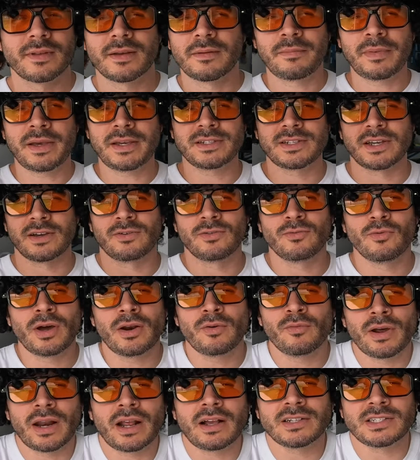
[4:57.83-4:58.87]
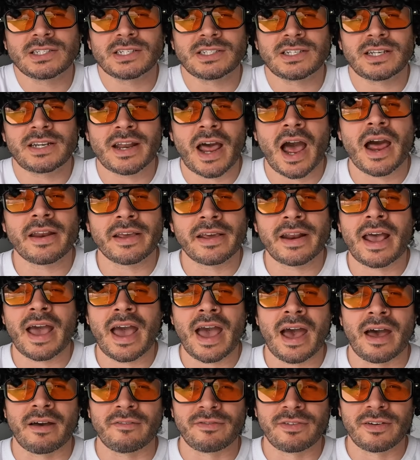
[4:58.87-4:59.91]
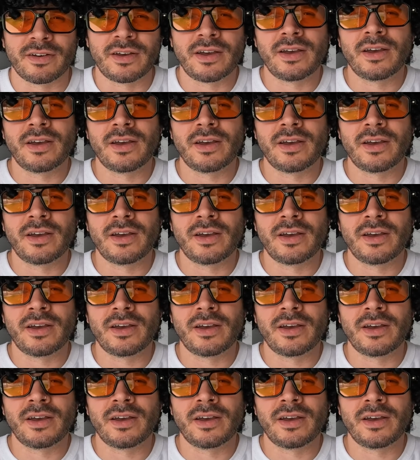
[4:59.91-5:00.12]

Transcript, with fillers: Amazing. What else is he not going to have?